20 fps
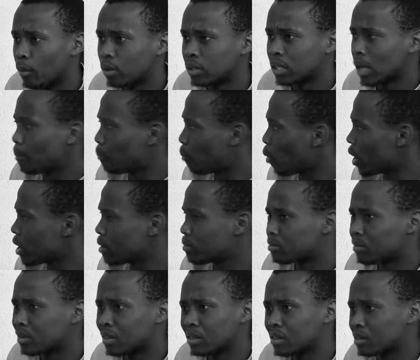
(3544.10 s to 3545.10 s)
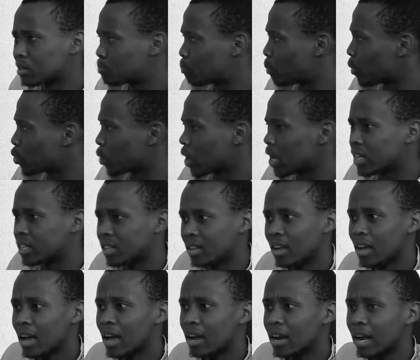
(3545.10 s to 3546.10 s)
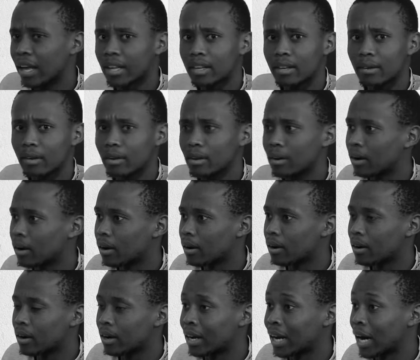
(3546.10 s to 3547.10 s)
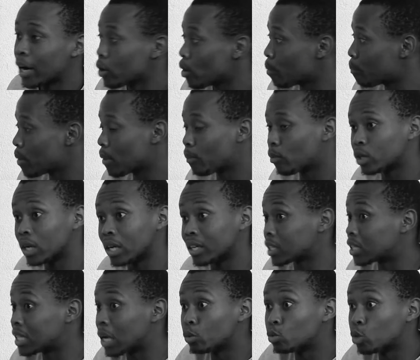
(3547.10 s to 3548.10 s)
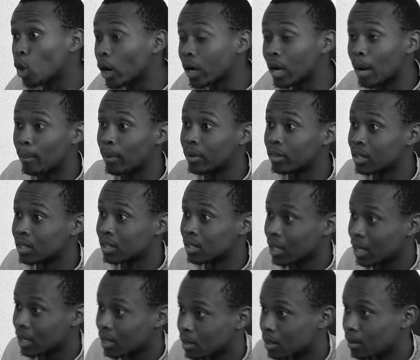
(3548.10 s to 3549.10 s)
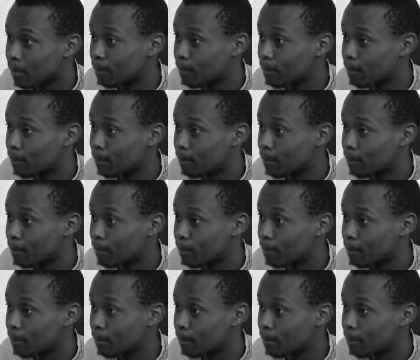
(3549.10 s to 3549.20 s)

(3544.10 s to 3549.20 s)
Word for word: some point, spirituality, random people are just talking about these things.